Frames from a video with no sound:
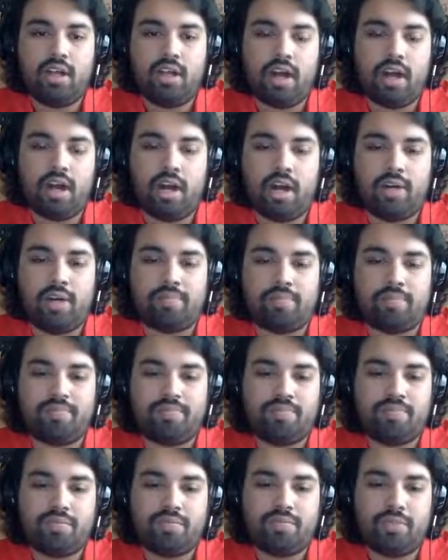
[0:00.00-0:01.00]

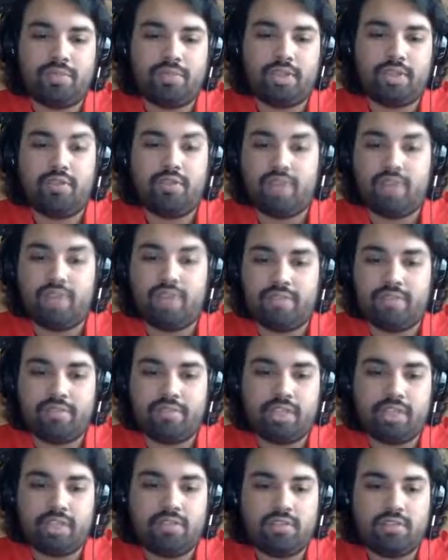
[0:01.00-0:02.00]
Neo
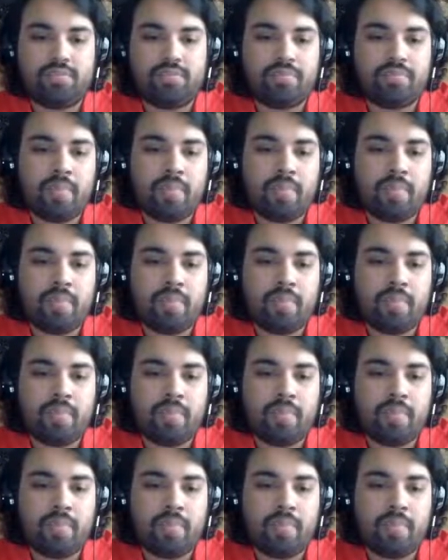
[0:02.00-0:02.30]
550s.